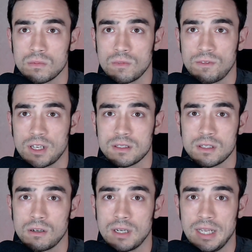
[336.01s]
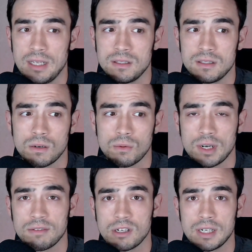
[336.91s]
fix their needs or
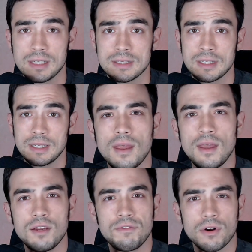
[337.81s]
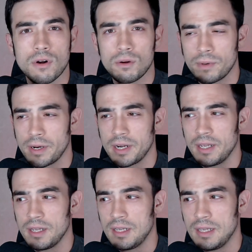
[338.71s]
whatever it is and if you're
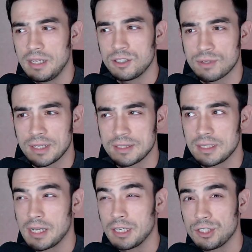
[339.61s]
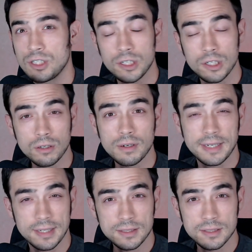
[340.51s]
already interested and
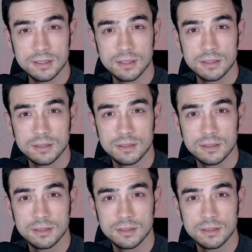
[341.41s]
curious